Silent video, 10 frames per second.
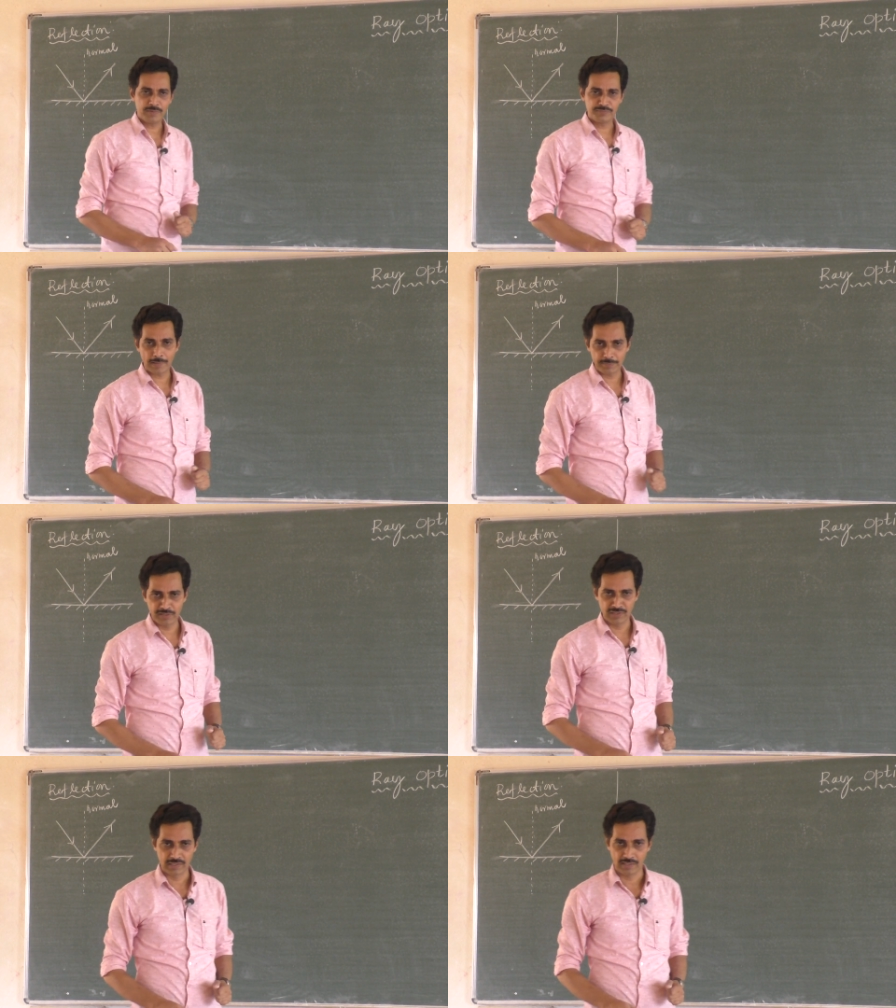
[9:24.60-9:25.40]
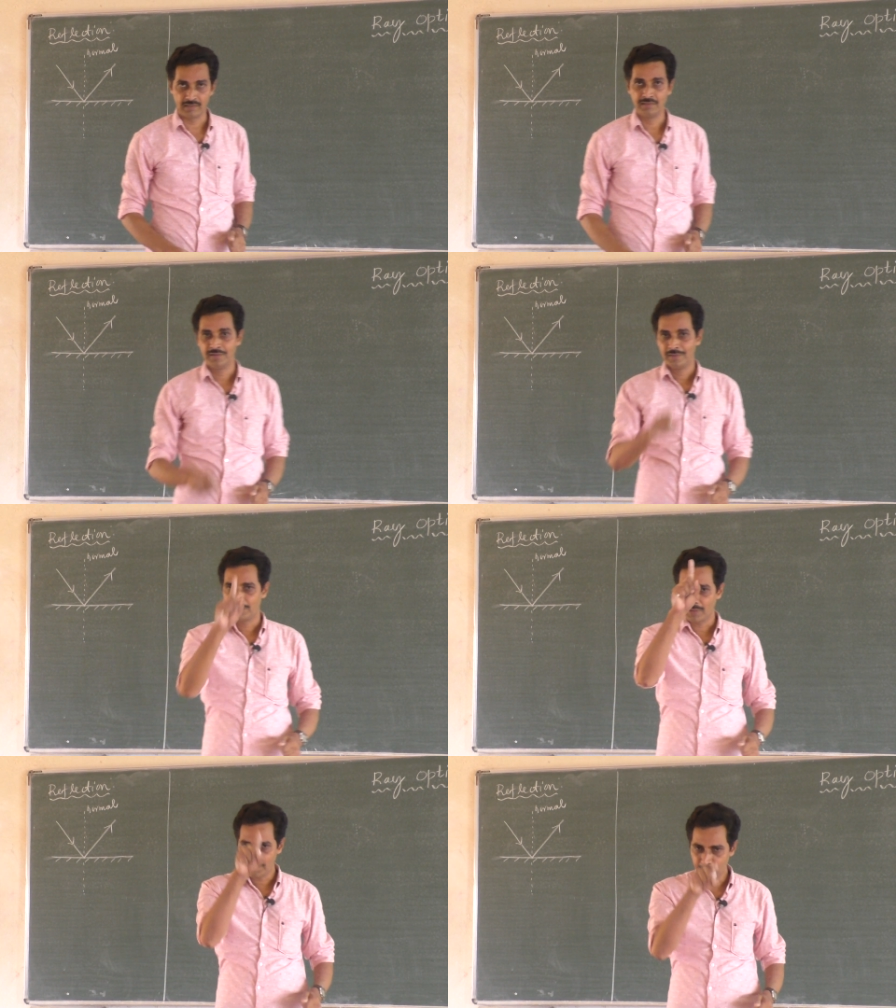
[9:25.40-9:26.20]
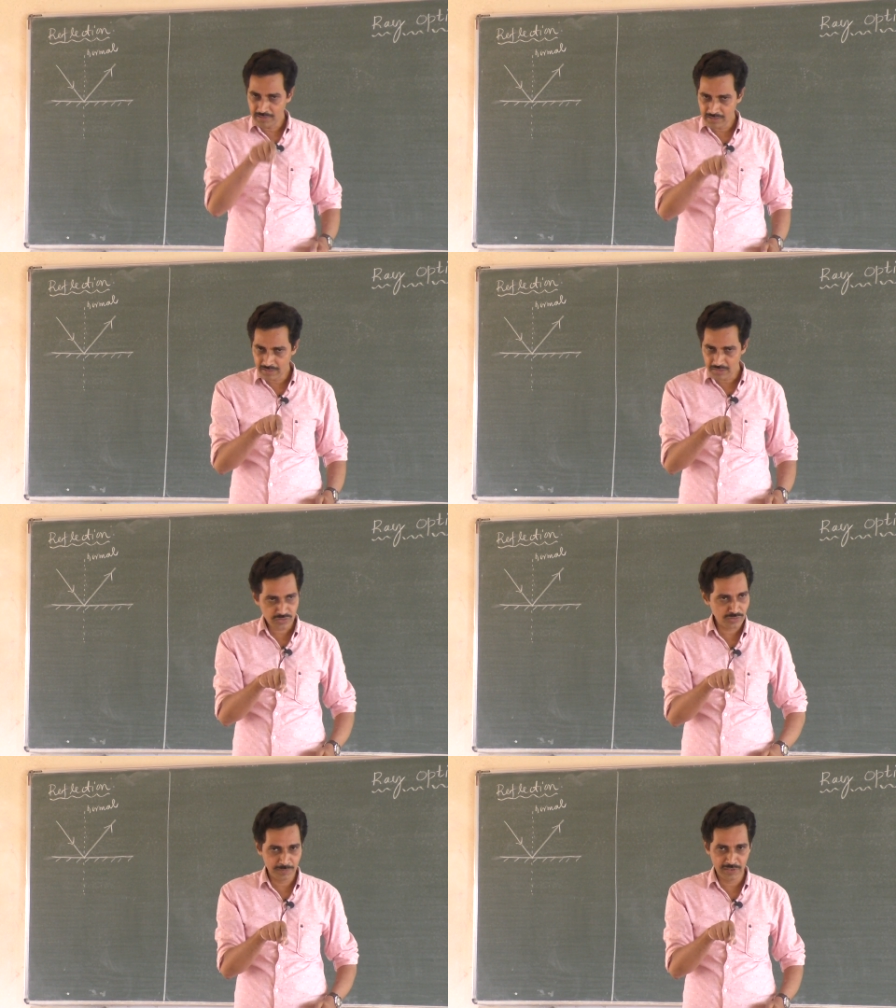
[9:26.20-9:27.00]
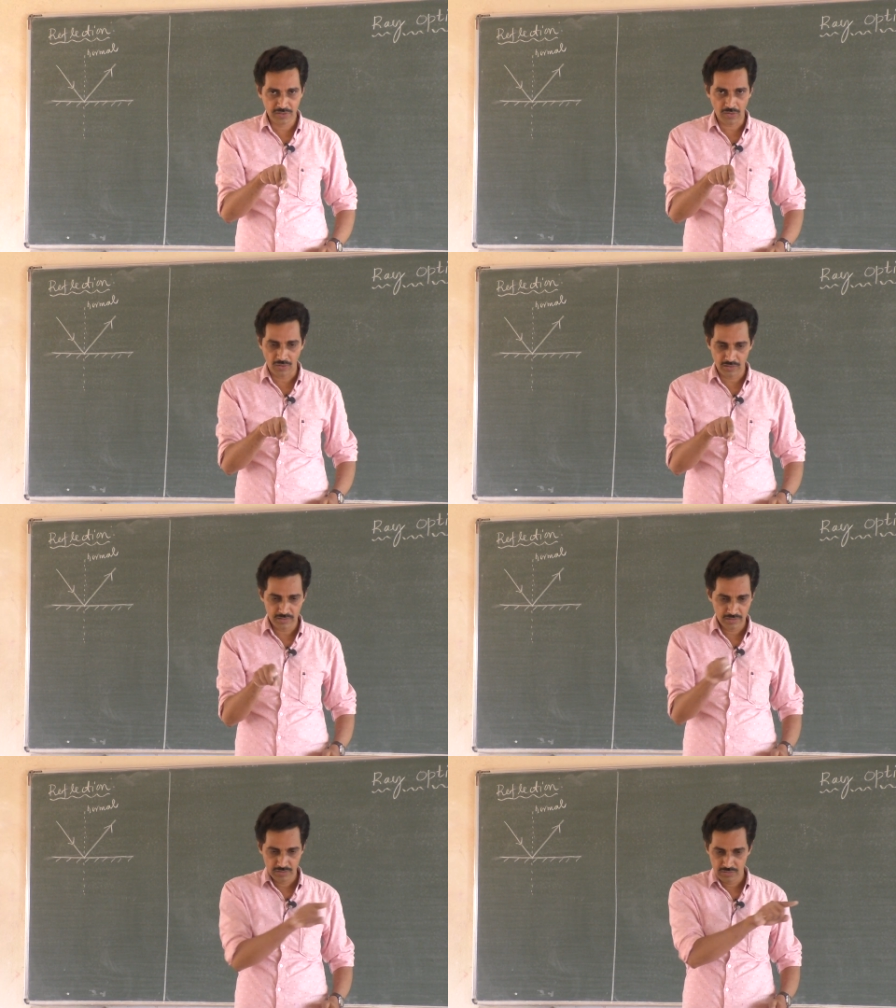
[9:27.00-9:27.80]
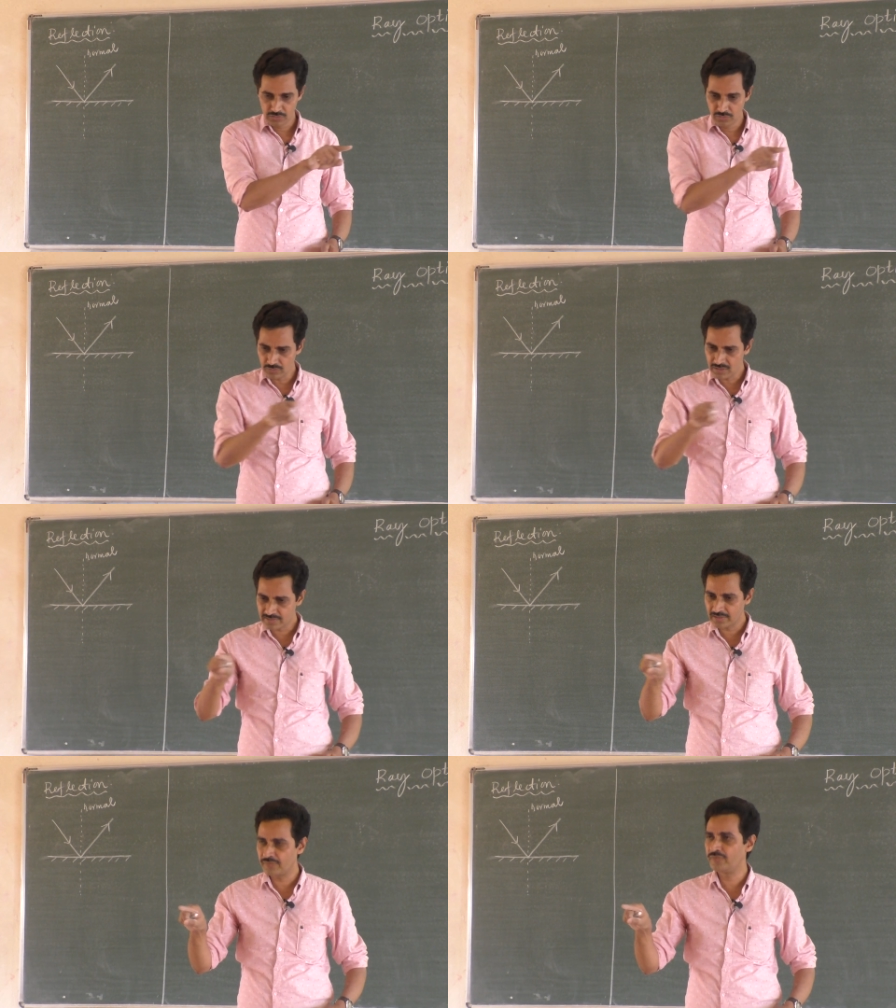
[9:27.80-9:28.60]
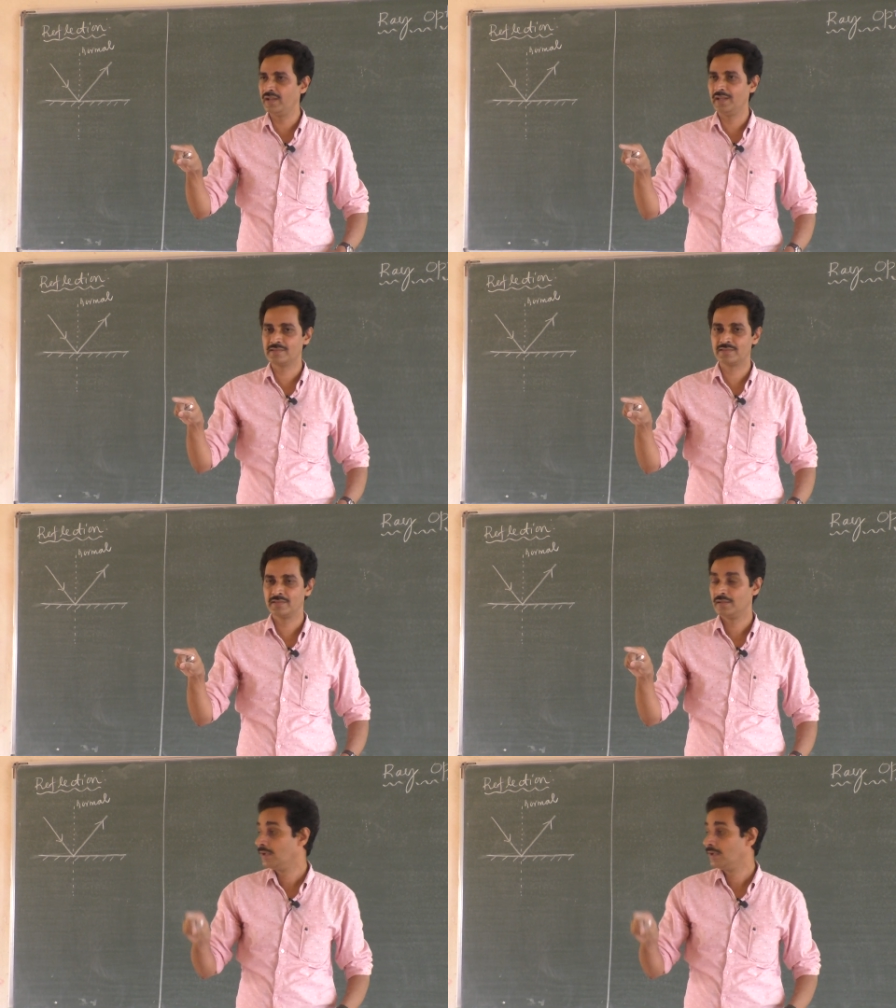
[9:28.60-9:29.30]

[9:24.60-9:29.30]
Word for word: of perpendicular? perpendicular should be drawn to the surface,